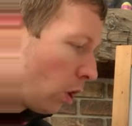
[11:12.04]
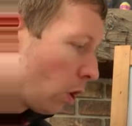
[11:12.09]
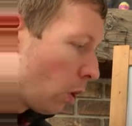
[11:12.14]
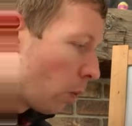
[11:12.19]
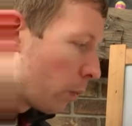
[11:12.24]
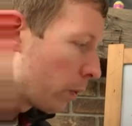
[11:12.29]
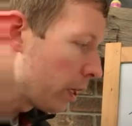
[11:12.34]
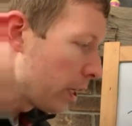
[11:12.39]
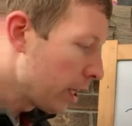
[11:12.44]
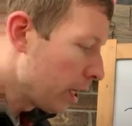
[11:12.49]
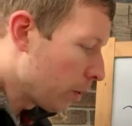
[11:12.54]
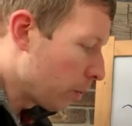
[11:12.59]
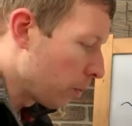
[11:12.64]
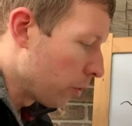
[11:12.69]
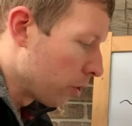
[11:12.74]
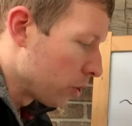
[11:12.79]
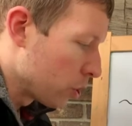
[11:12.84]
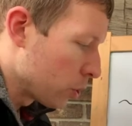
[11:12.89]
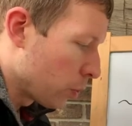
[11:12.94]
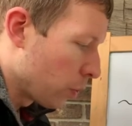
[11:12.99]
We equal
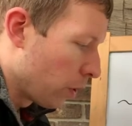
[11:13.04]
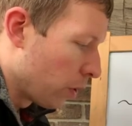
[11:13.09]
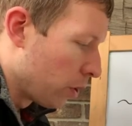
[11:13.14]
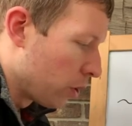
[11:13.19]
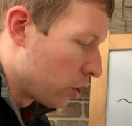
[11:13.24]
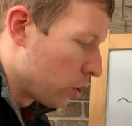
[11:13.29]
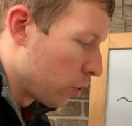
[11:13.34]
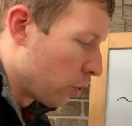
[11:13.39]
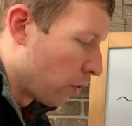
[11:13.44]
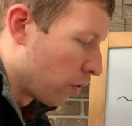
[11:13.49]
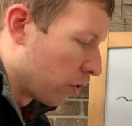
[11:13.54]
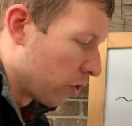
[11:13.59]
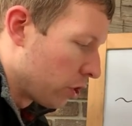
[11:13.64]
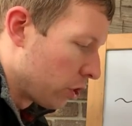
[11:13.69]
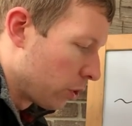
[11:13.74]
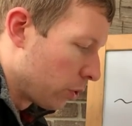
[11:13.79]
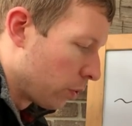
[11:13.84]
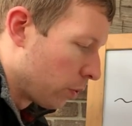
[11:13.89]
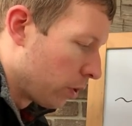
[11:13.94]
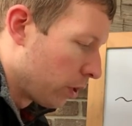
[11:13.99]
the square root of 2 over
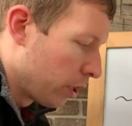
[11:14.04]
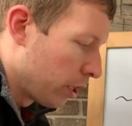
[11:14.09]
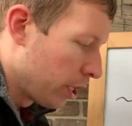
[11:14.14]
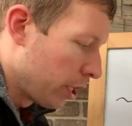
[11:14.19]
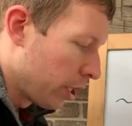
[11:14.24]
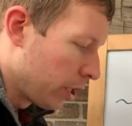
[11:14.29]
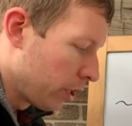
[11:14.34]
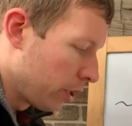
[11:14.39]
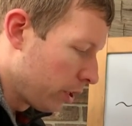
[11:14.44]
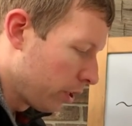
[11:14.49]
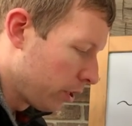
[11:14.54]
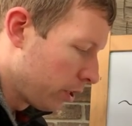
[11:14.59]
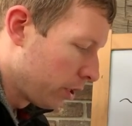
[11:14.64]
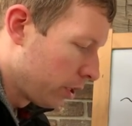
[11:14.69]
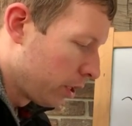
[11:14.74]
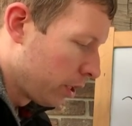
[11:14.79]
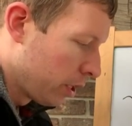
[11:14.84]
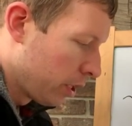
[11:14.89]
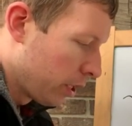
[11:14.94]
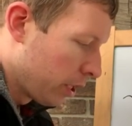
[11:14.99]
2 here,
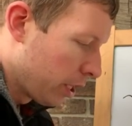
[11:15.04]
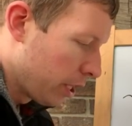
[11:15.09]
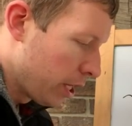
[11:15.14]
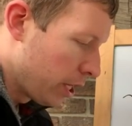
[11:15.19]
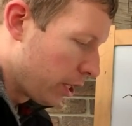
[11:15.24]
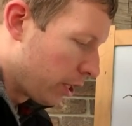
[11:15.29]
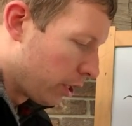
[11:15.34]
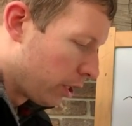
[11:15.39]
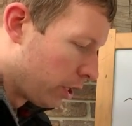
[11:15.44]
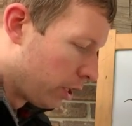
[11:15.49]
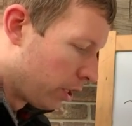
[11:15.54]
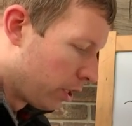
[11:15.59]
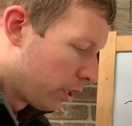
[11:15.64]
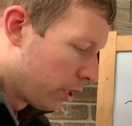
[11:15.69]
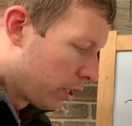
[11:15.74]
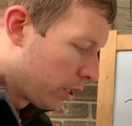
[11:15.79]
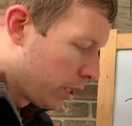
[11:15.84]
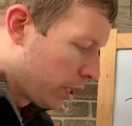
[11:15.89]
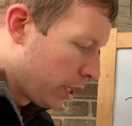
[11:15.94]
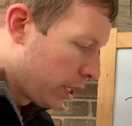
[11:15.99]
here,
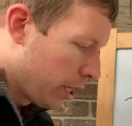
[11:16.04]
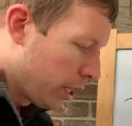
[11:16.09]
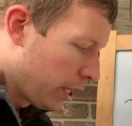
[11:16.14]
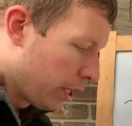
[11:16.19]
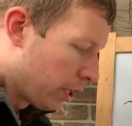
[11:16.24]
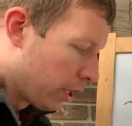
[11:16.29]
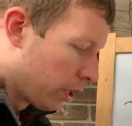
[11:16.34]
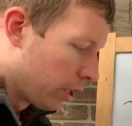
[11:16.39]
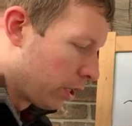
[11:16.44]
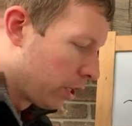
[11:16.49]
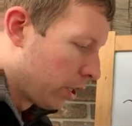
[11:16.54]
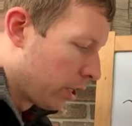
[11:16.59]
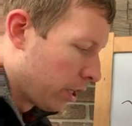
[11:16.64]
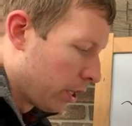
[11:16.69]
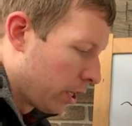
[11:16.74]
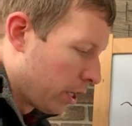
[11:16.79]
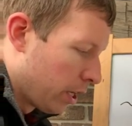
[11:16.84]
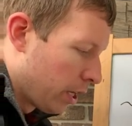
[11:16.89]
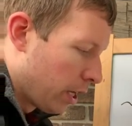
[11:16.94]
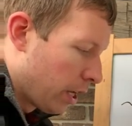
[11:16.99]
here,
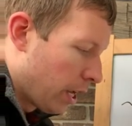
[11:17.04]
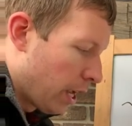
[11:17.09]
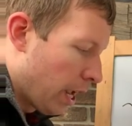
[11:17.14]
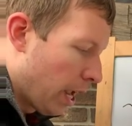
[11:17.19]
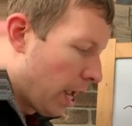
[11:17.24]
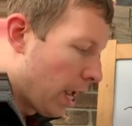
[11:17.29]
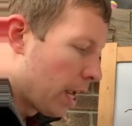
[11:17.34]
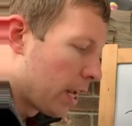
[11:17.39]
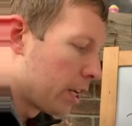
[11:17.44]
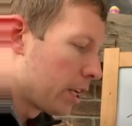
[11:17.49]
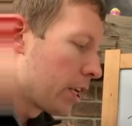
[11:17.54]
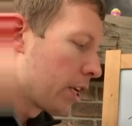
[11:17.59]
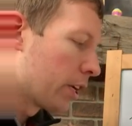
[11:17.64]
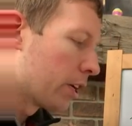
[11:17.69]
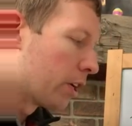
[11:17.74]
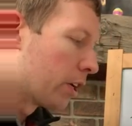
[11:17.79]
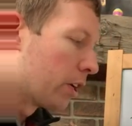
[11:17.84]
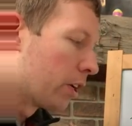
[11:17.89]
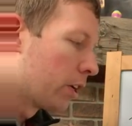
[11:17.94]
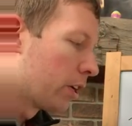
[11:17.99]
and
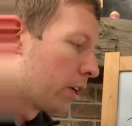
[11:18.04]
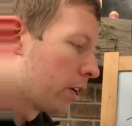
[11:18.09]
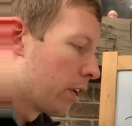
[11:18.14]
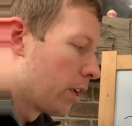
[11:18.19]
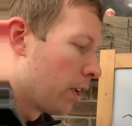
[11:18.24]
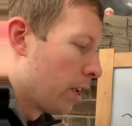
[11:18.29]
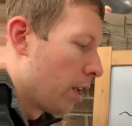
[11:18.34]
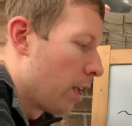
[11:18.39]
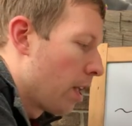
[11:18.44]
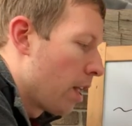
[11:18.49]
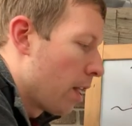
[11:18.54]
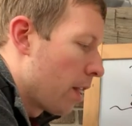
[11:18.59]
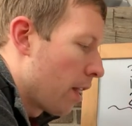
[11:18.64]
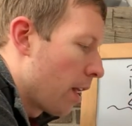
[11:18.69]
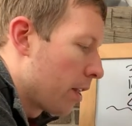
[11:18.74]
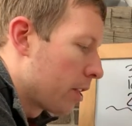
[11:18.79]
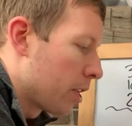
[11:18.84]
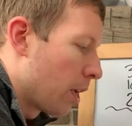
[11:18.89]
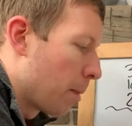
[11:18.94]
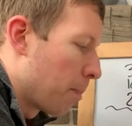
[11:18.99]
here.
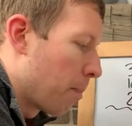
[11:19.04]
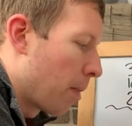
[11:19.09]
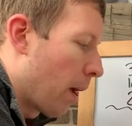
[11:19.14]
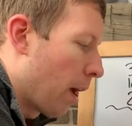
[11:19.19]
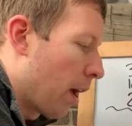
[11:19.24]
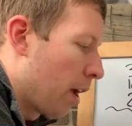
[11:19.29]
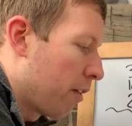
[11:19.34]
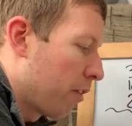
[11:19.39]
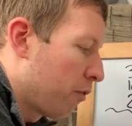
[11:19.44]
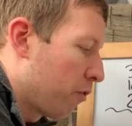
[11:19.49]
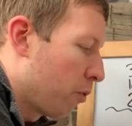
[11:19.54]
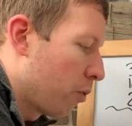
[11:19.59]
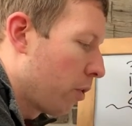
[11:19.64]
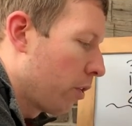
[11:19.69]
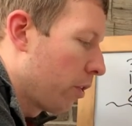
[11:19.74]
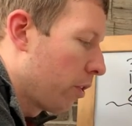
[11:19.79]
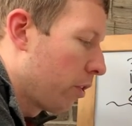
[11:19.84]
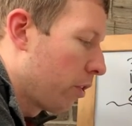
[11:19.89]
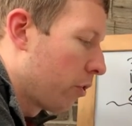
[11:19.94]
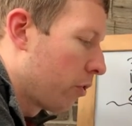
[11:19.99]
That's at pi
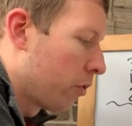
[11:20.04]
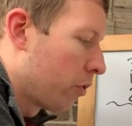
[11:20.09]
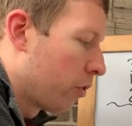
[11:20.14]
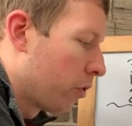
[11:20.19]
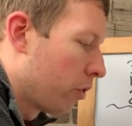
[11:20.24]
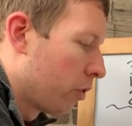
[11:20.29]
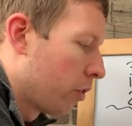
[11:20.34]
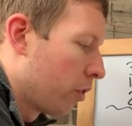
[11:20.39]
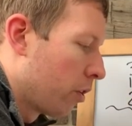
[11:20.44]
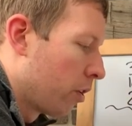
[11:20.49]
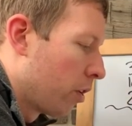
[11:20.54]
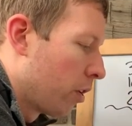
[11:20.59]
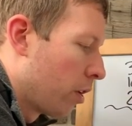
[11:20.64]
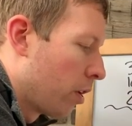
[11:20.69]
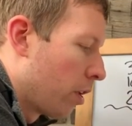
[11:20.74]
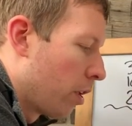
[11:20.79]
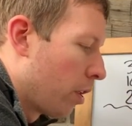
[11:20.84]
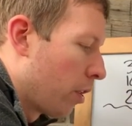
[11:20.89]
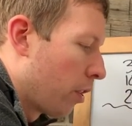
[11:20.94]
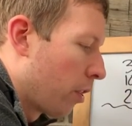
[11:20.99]
fourths,
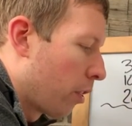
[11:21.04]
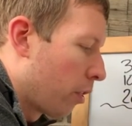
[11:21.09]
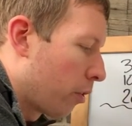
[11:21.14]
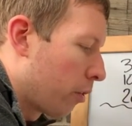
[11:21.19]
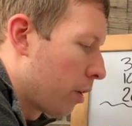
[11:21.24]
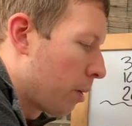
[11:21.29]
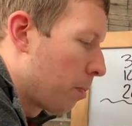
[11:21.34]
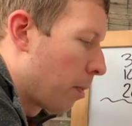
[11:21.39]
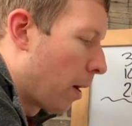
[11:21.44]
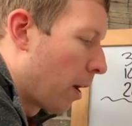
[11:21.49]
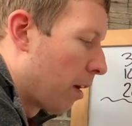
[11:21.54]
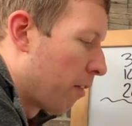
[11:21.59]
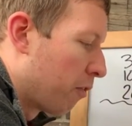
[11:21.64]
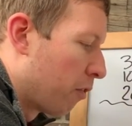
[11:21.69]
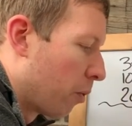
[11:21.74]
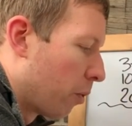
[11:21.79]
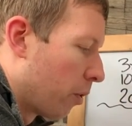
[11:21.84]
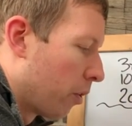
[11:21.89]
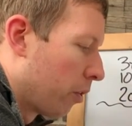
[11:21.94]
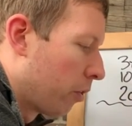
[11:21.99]
3 pi
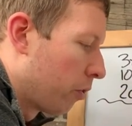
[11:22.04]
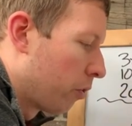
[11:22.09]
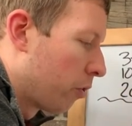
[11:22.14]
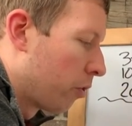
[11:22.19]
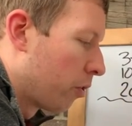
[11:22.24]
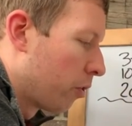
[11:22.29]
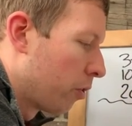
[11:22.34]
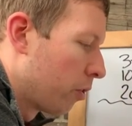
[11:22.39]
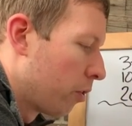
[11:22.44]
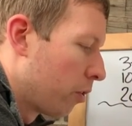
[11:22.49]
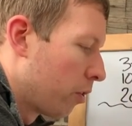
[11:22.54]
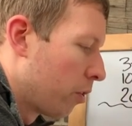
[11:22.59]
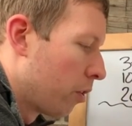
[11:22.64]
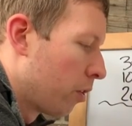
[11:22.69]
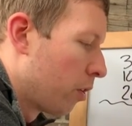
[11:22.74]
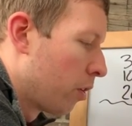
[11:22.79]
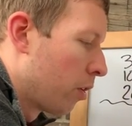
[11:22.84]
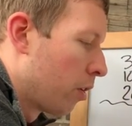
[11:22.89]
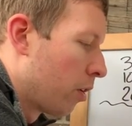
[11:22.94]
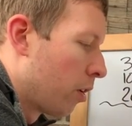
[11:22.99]
fourths,
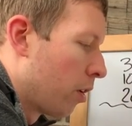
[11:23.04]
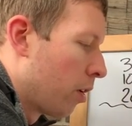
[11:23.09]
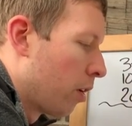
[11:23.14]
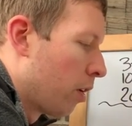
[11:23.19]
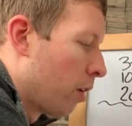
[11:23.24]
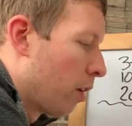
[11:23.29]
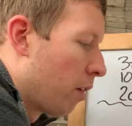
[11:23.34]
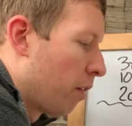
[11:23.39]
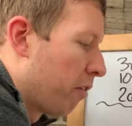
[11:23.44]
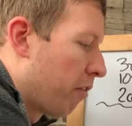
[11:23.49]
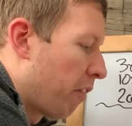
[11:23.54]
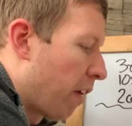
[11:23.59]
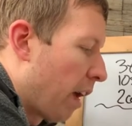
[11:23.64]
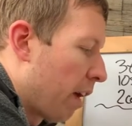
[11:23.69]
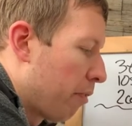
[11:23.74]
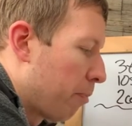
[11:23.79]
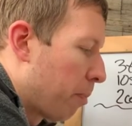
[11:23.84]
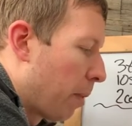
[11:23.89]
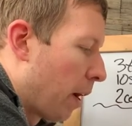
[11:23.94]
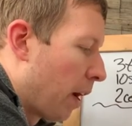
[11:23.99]

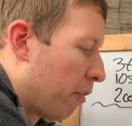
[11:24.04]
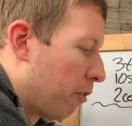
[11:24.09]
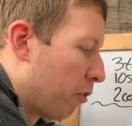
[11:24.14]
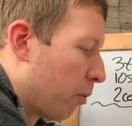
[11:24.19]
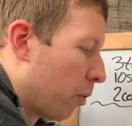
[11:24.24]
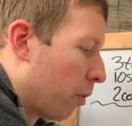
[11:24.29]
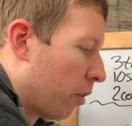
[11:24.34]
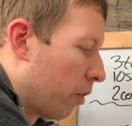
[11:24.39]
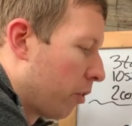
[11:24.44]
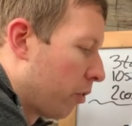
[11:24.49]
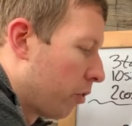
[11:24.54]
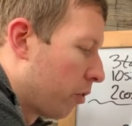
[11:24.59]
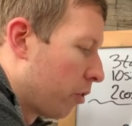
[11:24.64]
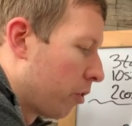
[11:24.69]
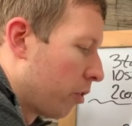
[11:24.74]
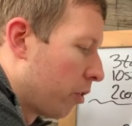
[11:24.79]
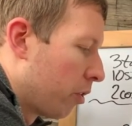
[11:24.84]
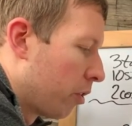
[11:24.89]
5 pi fourths,